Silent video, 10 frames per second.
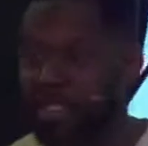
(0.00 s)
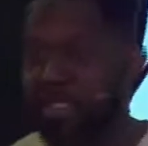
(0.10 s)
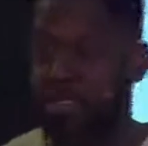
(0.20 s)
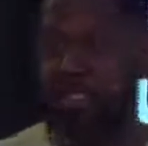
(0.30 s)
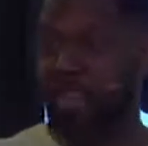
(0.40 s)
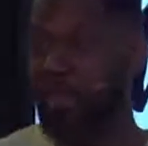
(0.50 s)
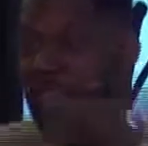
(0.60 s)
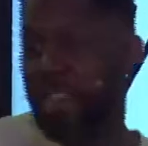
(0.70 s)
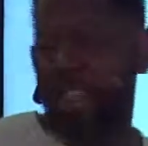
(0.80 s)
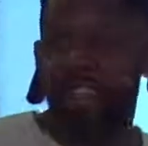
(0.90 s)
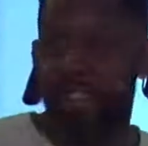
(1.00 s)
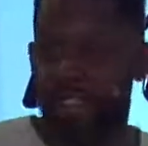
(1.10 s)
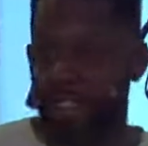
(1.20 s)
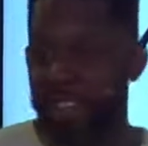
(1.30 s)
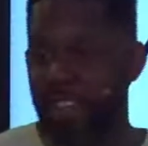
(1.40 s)
You can come back next
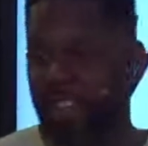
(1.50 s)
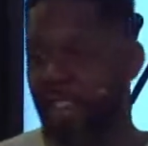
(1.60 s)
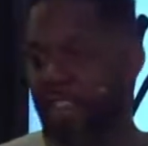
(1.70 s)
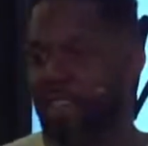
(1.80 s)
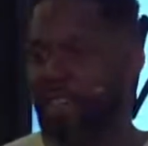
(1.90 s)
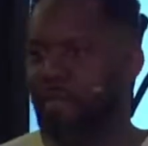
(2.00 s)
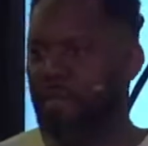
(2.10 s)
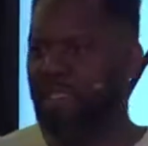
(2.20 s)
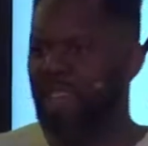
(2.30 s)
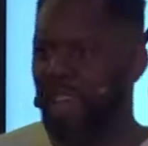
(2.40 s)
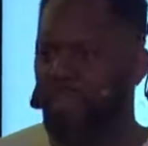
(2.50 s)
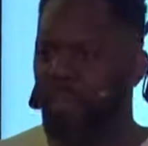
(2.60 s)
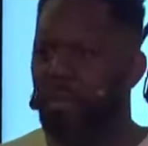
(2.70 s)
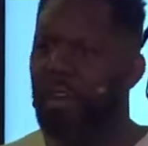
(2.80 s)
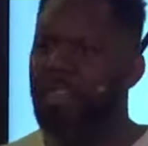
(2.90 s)
Sunday and get that. But today I'm going to
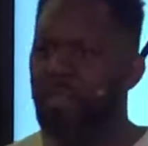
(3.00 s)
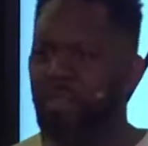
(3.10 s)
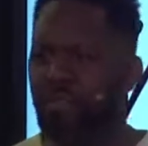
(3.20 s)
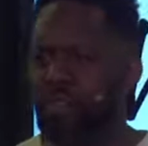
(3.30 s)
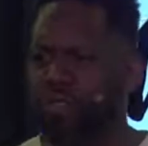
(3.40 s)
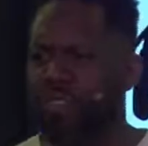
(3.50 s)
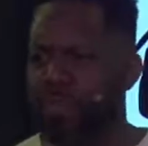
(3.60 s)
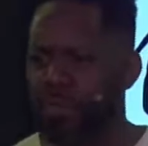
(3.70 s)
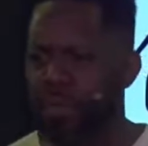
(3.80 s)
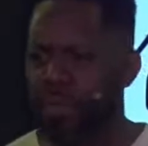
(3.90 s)
make something real simple.